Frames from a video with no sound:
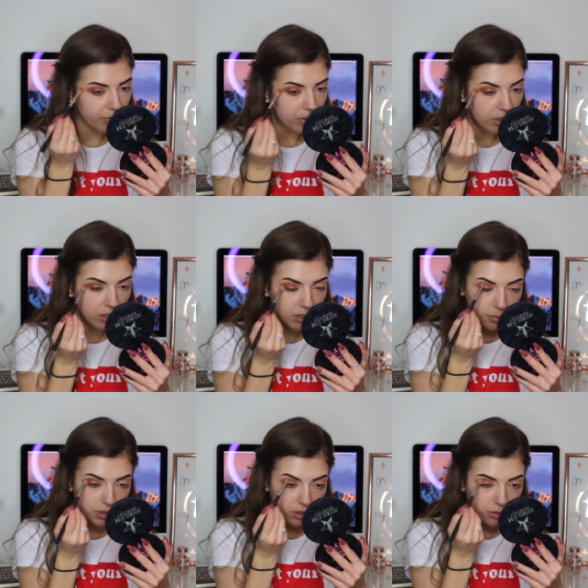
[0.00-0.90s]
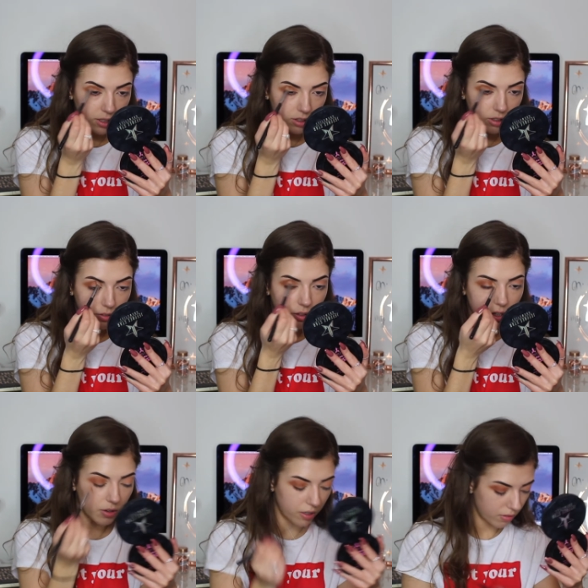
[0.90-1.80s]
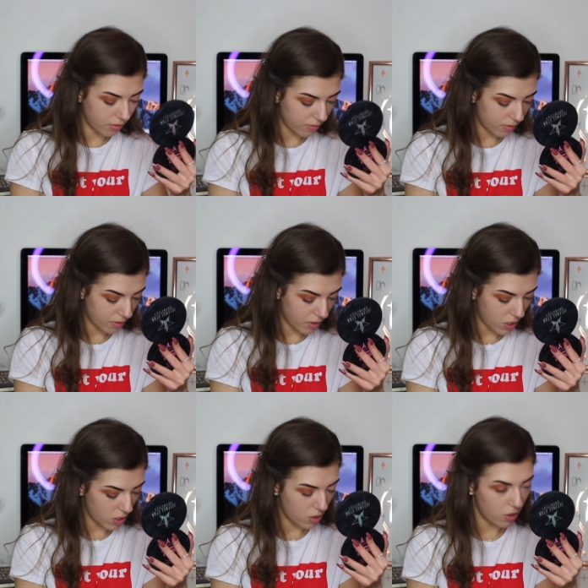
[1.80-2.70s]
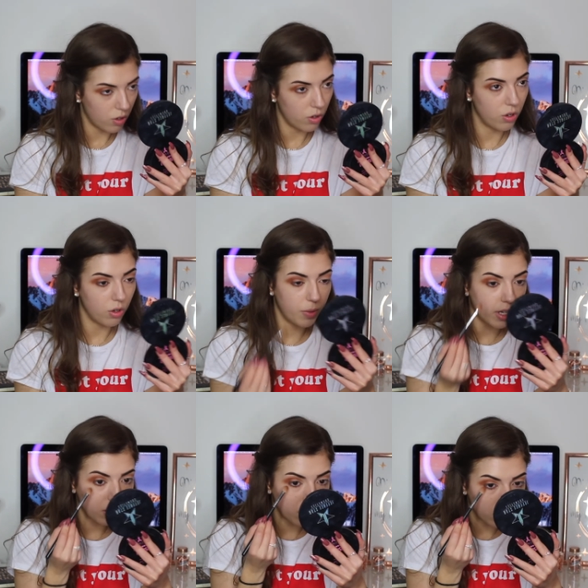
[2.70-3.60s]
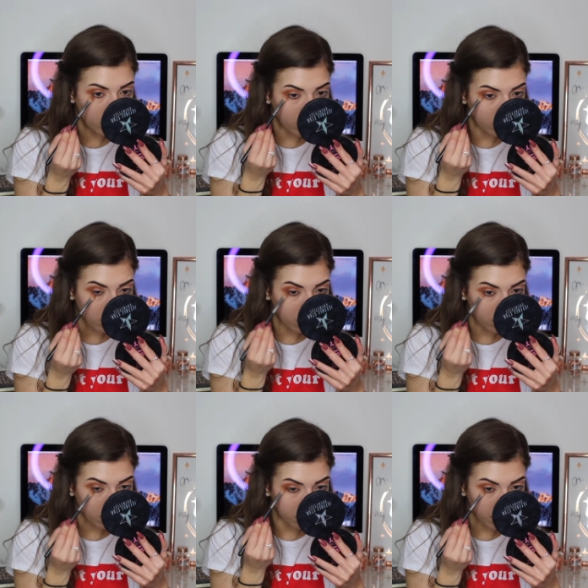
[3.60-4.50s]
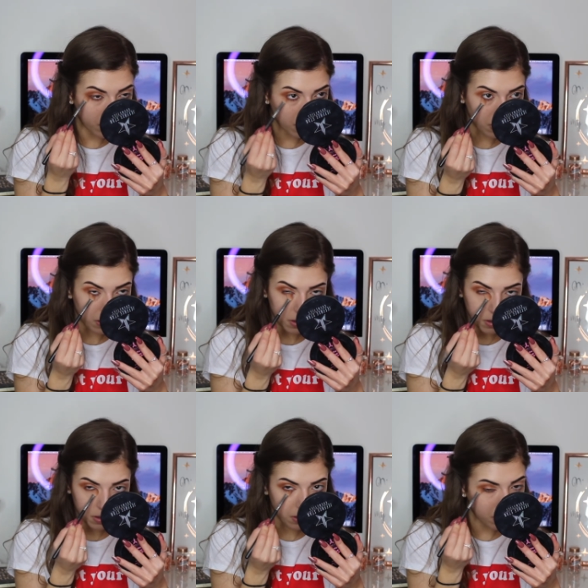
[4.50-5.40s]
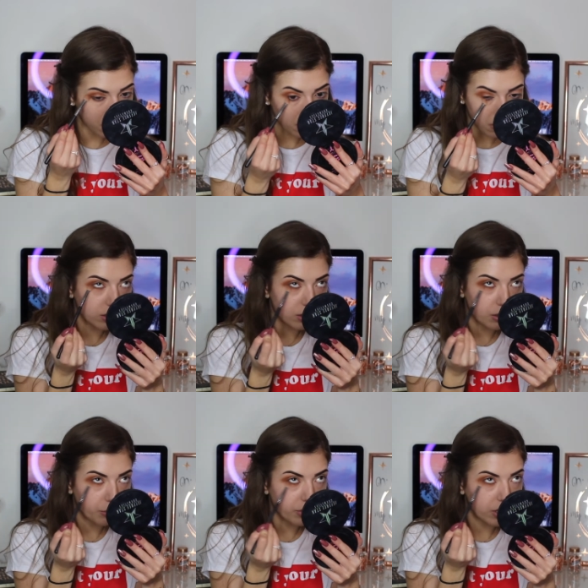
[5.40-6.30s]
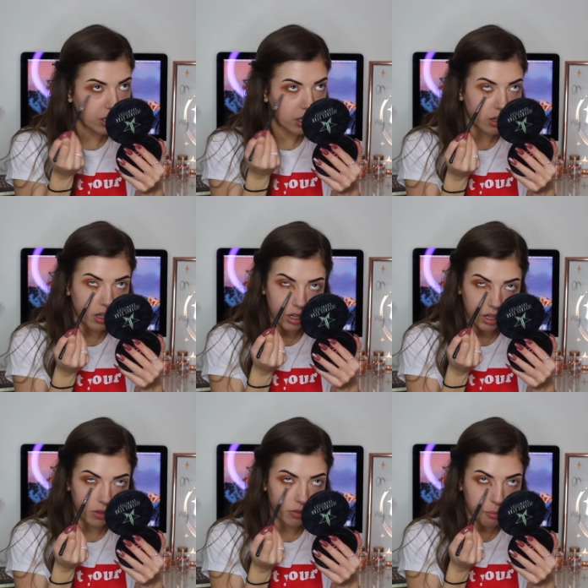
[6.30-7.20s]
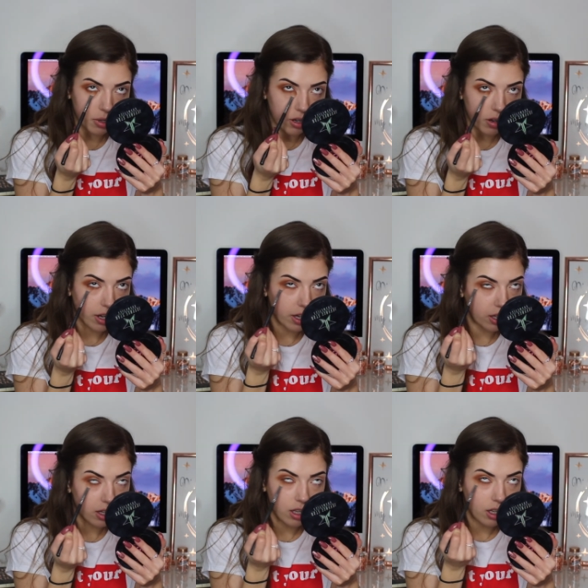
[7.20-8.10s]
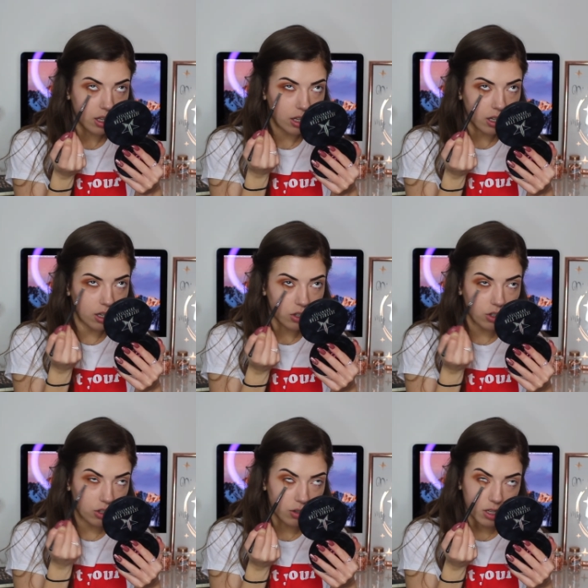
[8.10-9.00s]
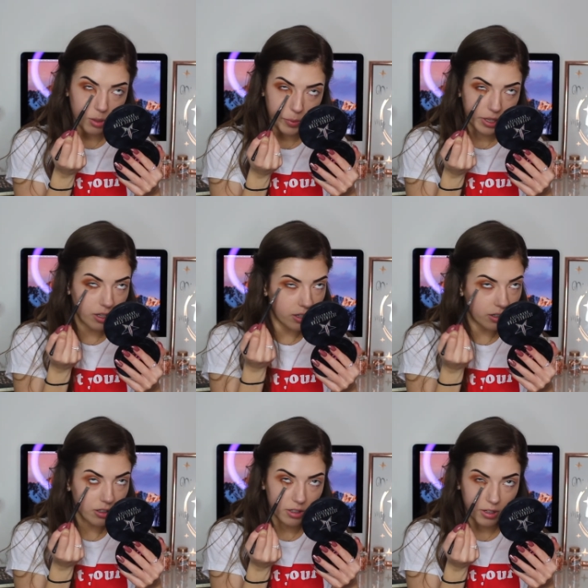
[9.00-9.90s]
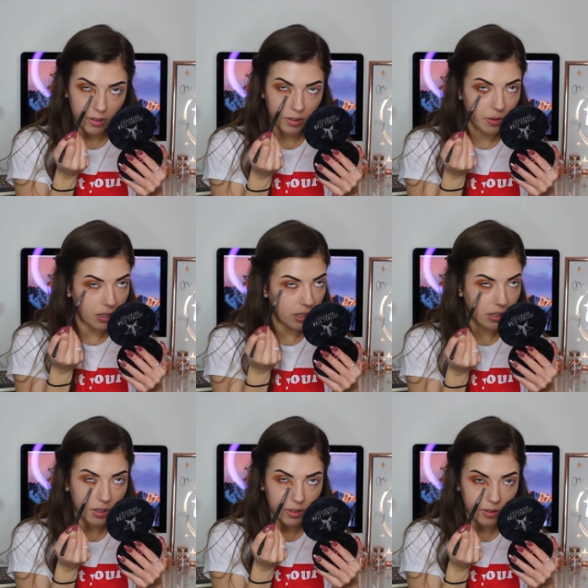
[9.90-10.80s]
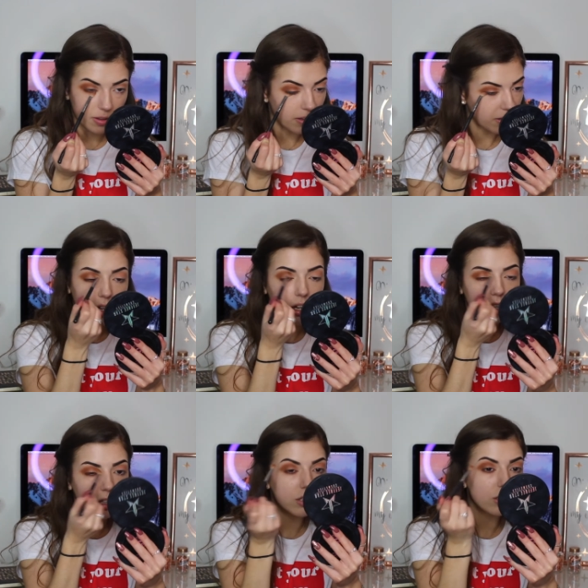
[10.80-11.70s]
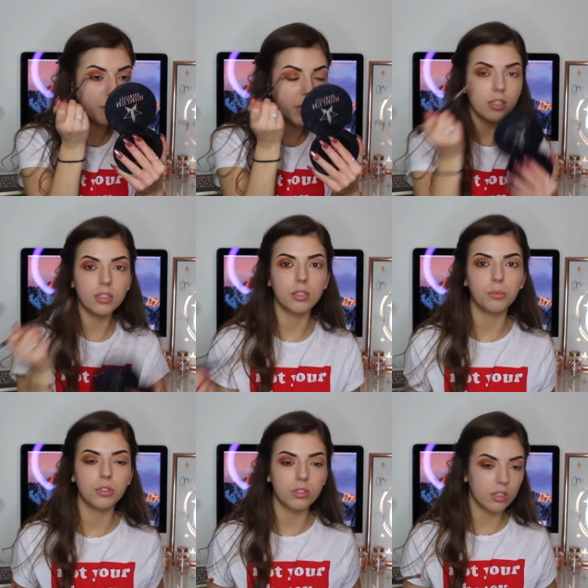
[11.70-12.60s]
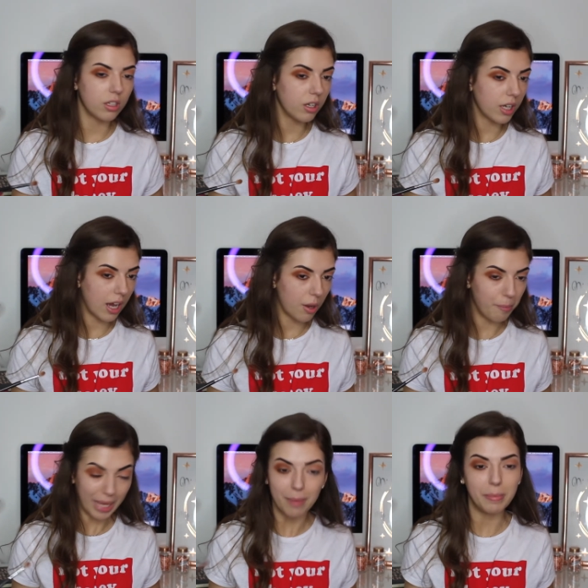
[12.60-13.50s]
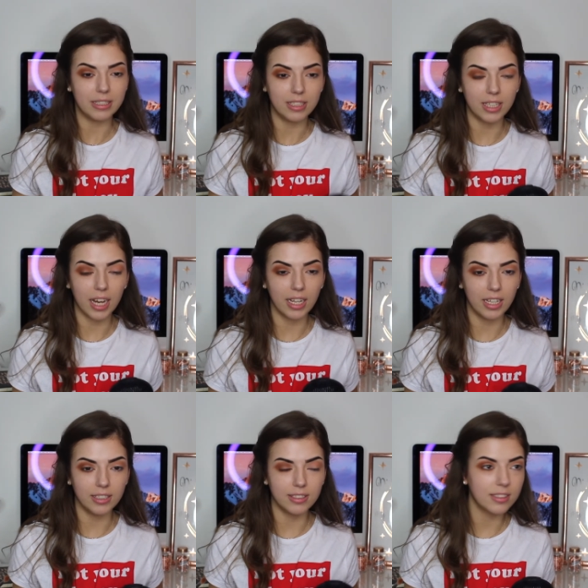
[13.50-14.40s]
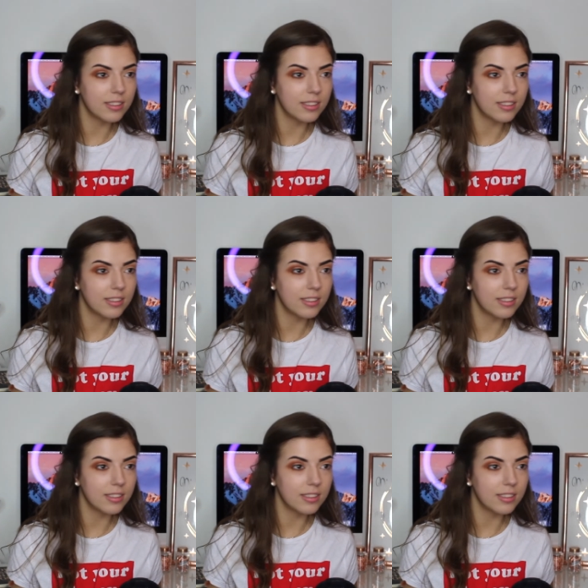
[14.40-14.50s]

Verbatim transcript: That's the situation I've got going on. To do a wing, to not do a wing. So running that underneath my eye. Just doing the weird lip to go along with it. And then just blending upwards. And look how pigmented that is.